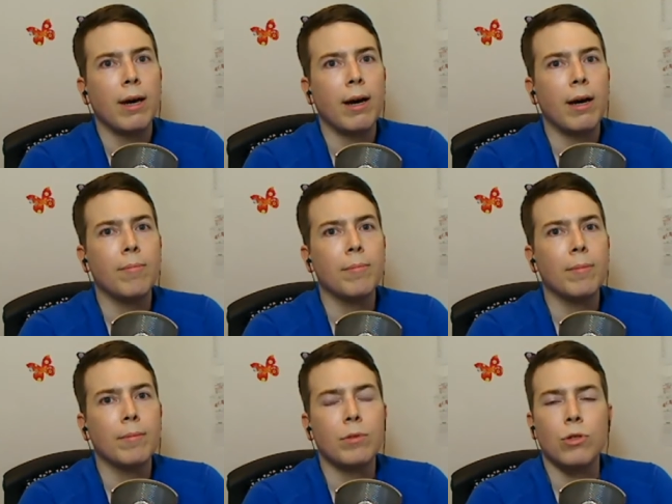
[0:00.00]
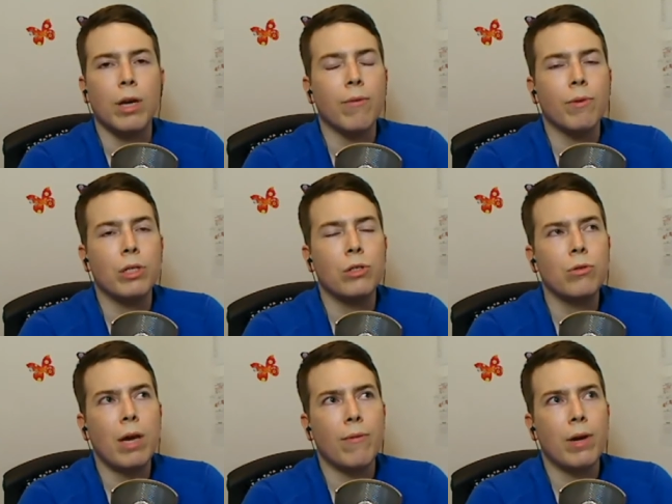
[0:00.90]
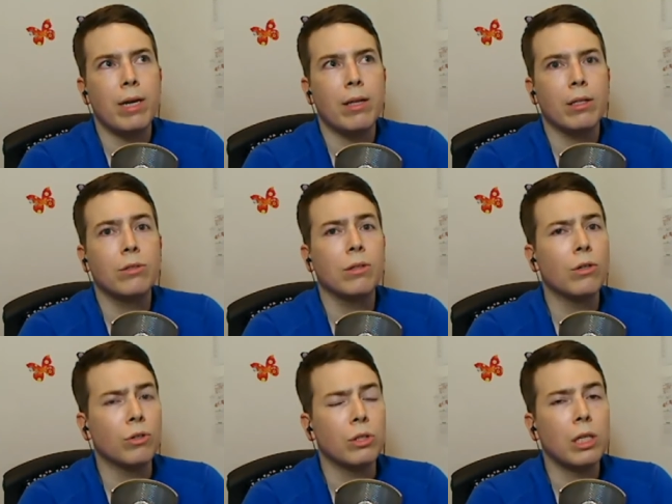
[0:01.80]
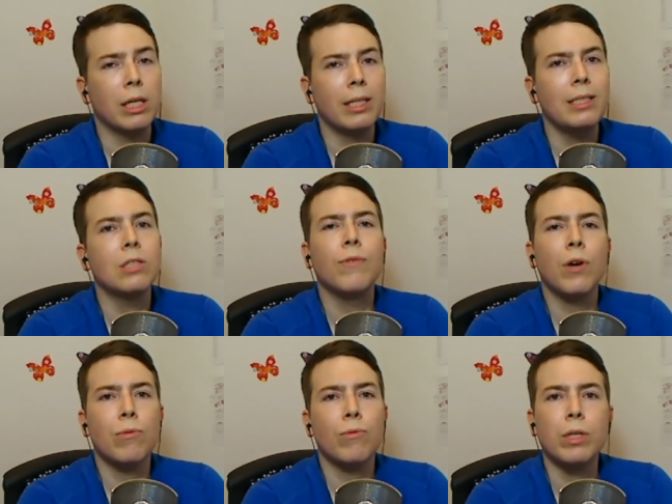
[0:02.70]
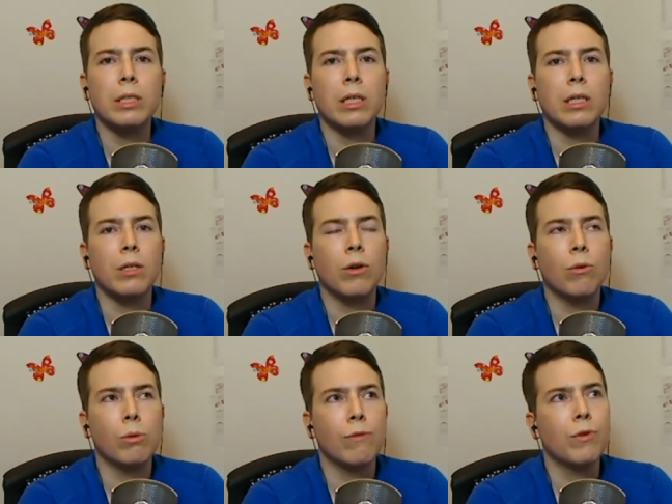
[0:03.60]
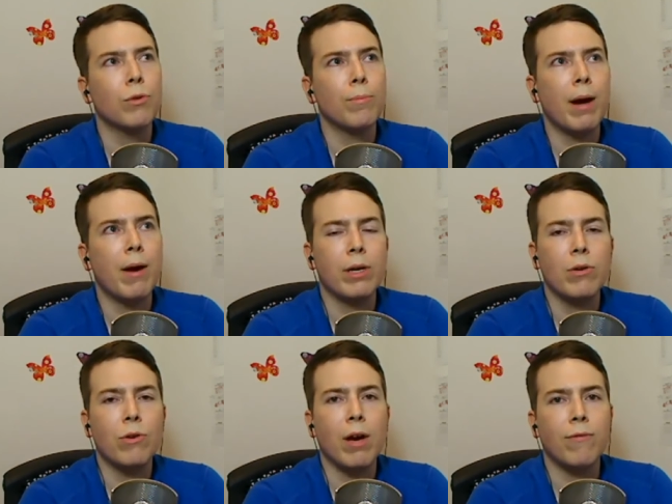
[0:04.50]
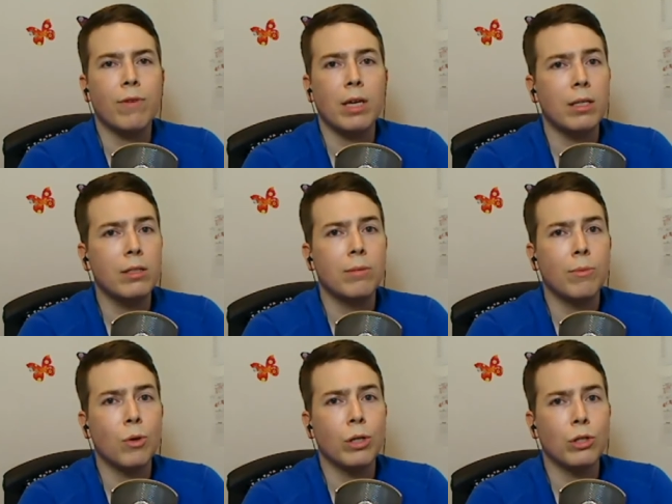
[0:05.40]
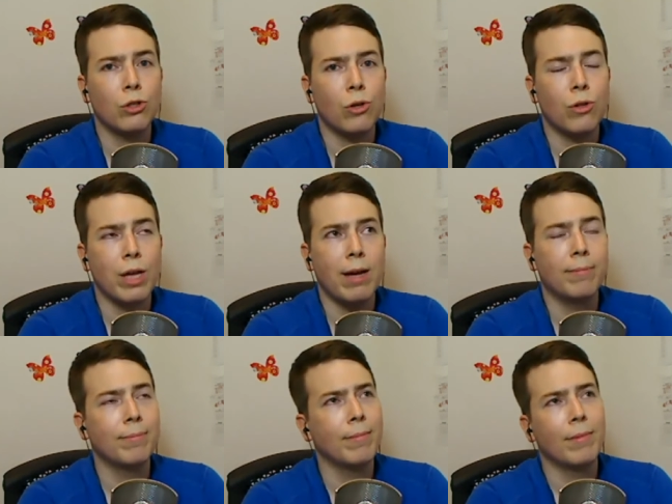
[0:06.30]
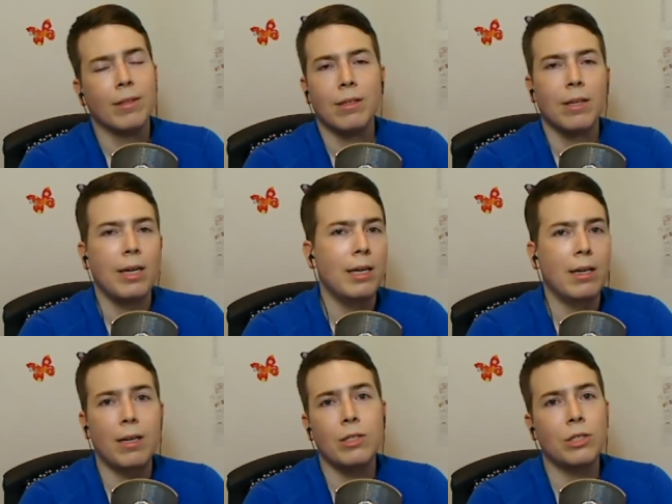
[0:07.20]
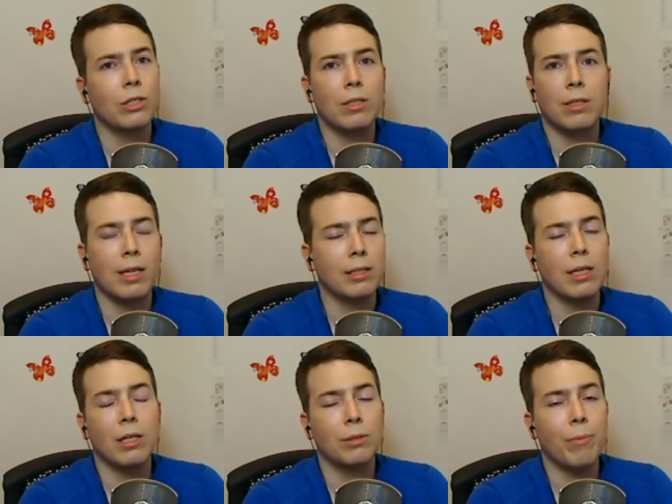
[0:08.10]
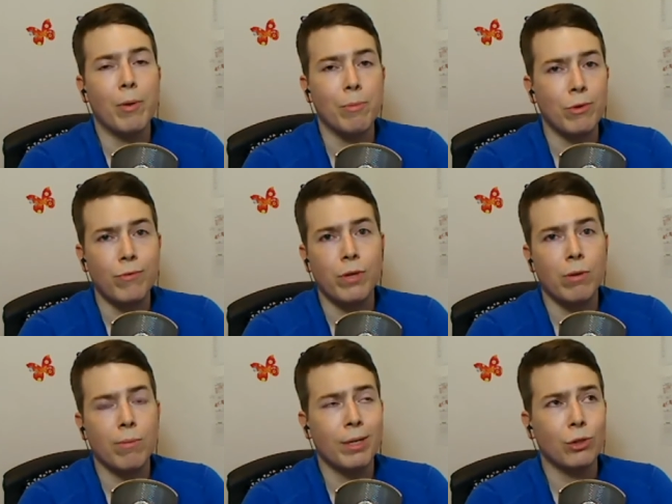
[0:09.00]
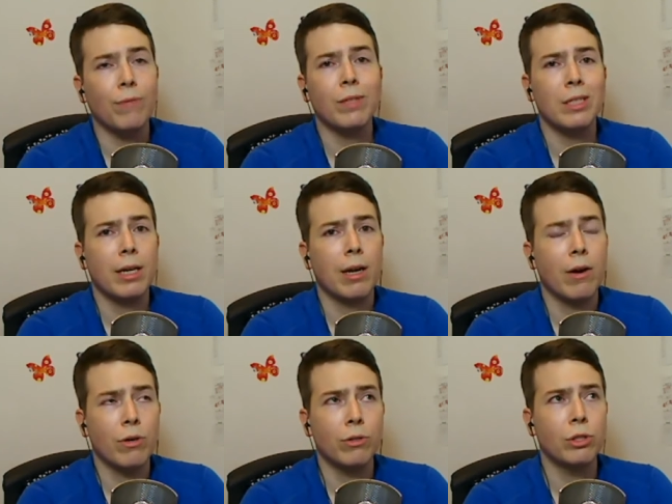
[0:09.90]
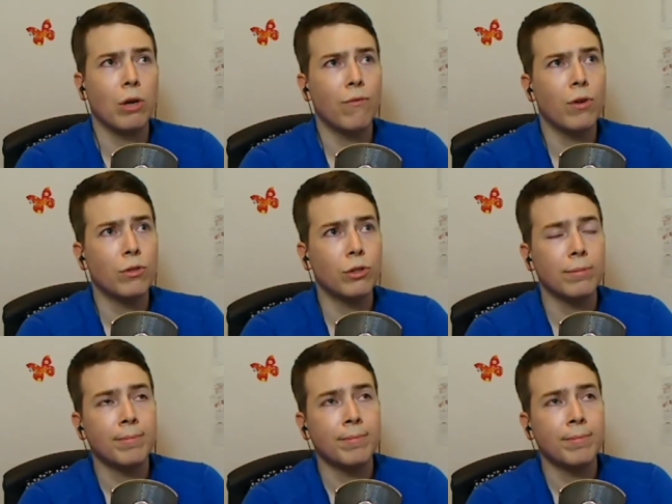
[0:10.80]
You can't really do that right now. At least it's very risky, And if you're married and you have kids and mortgage and all that, it just, that's not a smart move, because you have to take care of yourself first.